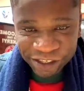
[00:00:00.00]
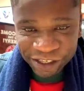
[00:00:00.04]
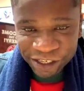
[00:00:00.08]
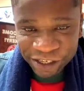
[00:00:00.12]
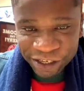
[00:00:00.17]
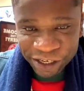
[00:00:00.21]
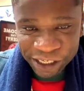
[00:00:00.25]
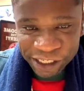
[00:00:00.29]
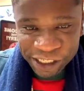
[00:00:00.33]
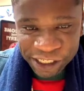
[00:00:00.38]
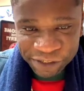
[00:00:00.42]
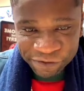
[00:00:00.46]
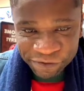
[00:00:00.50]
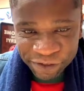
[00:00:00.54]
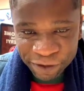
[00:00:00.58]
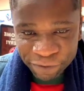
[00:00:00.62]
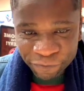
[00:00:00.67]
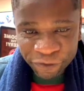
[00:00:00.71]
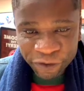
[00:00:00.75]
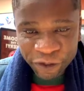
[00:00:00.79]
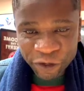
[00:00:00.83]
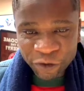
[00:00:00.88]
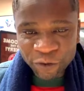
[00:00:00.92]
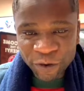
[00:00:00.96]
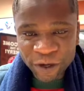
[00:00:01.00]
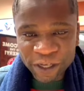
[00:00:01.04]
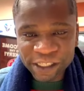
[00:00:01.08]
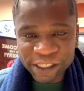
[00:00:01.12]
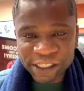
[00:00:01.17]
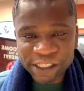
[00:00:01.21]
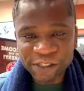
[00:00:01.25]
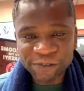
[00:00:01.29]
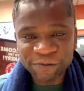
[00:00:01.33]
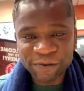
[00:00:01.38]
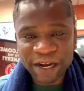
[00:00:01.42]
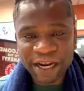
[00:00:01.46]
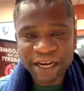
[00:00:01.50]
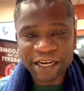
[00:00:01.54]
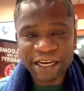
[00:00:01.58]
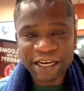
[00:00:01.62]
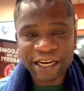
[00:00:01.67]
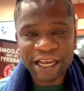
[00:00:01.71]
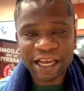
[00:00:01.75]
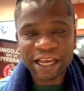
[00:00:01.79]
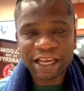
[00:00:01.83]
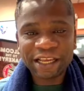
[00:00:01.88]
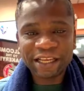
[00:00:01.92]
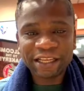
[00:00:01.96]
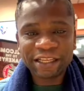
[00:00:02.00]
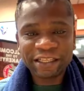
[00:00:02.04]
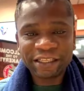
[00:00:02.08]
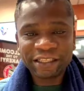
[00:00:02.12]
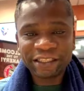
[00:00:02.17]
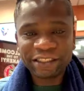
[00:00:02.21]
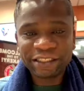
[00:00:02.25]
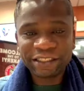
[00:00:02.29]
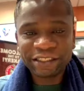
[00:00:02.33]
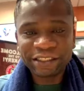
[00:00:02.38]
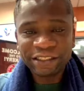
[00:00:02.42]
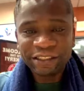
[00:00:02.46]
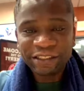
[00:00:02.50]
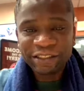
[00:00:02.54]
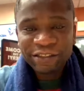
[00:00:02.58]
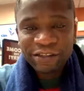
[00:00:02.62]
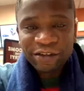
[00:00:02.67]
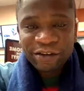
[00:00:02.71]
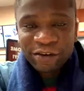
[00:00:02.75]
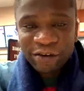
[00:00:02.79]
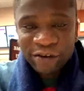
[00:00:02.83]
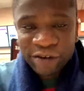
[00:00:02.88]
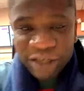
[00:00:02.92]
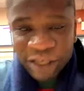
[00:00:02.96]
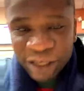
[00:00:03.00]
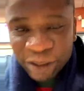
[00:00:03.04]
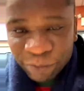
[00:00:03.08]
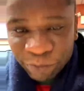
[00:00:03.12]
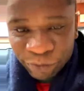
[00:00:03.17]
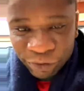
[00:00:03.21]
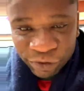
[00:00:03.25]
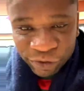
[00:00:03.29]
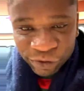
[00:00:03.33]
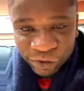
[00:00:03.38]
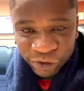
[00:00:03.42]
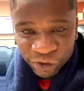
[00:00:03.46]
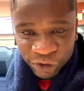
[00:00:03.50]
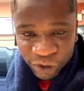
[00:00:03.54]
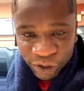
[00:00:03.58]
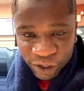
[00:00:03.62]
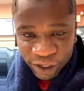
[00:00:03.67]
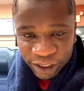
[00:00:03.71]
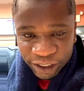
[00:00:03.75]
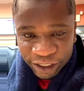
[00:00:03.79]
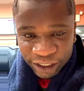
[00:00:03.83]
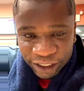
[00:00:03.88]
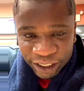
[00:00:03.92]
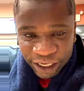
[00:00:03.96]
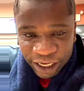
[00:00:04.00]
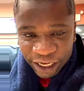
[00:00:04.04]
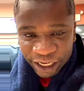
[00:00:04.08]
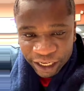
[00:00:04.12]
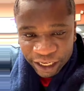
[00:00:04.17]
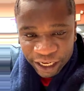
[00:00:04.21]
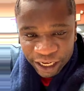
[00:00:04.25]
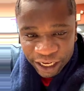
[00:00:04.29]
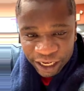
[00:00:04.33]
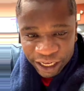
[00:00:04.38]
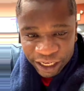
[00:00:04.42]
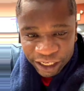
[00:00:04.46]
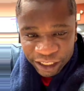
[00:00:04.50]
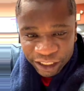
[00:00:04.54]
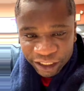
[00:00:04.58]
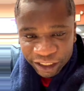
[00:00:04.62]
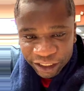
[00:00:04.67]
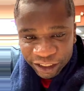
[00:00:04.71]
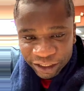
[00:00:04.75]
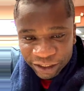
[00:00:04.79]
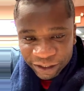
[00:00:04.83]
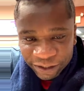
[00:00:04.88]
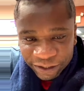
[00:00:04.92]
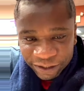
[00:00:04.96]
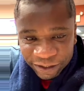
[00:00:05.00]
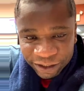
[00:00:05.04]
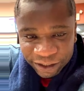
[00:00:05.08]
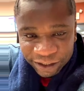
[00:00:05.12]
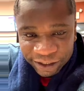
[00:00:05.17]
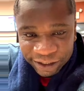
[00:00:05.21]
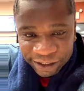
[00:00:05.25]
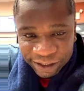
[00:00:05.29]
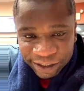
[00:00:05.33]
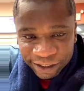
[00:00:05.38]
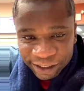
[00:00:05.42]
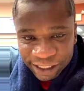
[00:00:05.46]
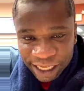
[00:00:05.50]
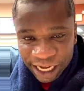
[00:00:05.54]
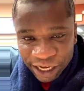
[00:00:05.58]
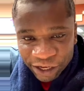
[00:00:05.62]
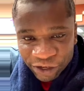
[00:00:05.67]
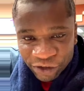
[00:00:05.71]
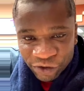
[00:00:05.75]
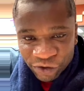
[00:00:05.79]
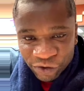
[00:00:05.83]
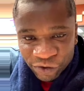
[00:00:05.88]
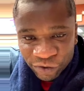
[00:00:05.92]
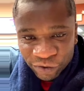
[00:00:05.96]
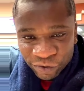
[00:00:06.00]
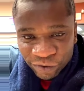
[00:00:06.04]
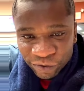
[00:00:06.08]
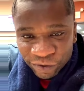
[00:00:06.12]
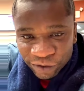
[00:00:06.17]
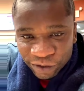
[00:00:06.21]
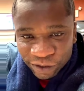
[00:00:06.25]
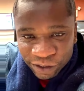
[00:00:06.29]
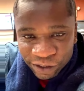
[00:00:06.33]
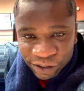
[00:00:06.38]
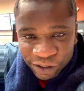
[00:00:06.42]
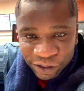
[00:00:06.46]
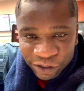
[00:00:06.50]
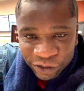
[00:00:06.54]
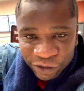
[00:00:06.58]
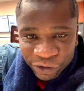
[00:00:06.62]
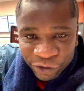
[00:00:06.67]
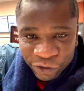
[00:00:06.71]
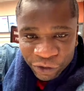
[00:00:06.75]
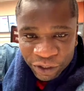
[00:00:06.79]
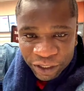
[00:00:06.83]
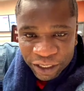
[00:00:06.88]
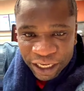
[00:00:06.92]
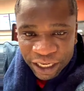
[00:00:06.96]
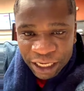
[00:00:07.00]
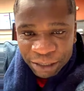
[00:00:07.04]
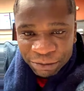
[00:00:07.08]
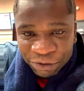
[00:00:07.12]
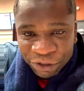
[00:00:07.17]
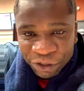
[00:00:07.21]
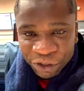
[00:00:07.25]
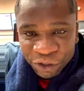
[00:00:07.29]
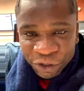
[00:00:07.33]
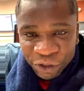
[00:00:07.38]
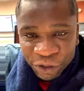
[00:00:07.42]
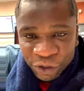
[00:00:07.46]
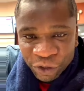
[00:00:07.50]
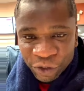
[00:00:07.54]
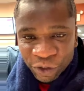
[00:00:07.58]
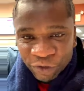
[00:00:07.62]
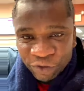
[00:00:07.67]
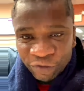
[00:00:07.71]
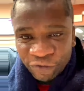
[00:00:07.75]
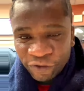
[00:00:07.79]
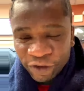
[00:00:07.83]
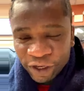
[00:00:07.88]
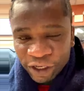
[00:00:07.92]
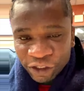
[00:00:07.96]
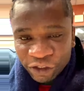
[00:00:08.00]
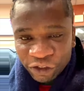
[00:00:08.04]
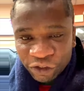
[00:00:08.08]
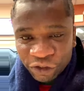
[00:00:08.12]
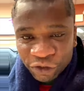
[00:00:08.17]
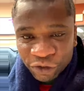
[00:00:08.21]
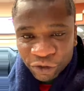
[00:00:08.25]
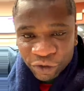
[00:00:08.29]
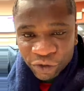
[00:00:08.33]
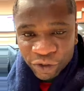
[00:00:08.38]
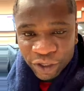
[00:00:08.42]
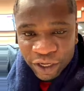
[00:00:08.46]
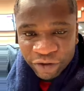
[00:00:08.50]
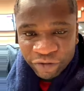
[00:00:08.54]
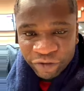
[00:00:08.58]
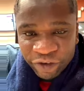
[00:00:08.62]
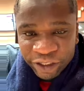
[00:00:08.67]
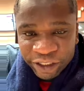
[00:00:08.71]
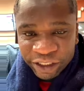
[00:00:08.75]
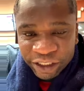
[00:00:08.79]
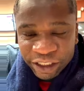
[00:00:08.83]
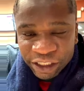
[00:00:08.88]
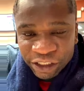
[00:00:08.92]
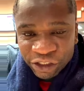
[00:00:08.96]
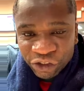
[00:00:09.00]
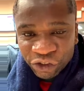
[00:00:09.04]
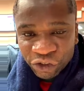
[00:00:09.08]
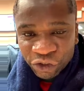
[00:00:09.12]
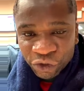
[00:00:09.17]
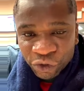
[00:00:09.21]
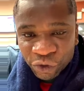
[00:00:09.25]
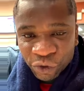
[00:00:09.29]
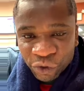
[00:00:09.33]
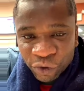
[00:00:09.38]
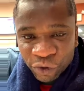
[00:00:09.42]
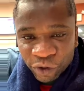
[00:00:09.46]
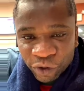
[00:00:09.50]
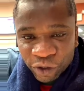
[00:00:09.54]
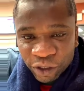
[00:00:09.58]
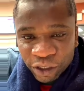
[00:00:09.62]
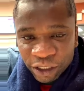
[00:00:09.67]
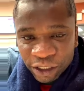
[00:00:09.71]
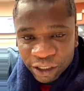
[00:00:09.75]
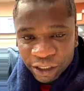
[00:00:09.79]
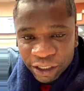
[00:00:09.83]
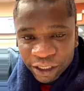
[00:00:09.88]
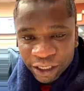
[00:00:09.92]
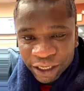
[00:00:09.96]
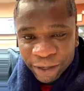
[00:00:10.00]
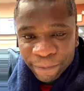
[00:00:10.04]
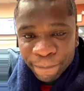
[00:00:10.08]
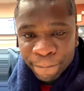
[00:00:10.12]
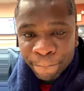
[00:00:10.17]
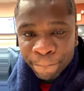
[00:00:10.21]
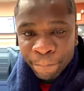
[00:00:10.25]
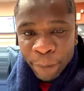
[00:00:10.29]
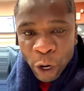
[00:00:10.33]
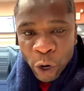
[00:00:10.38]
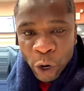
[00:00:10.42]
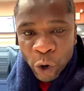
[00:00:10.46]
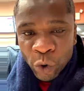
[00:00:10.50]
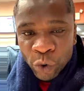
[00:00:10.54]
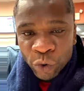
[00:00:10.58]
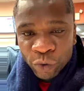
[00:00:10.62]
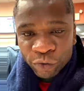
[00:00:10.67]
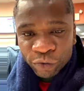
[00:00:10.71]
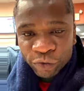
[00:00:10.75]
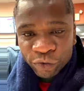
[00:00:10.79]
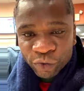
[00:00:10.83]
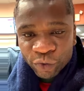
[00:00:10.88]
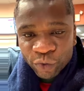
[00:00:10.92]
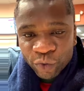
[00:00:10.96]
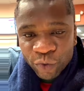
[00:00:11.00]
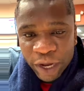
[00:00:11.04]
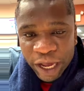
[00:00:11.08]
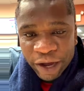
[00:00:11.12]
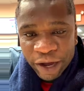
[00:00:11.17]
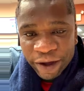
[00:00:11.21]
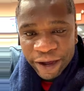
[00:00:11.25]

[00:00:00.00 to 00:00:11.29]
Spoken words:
Receive the frequency one now. Unable to join. Ken Keleshi, thank you. Your name sure, your face sure, everything sure. In bold, well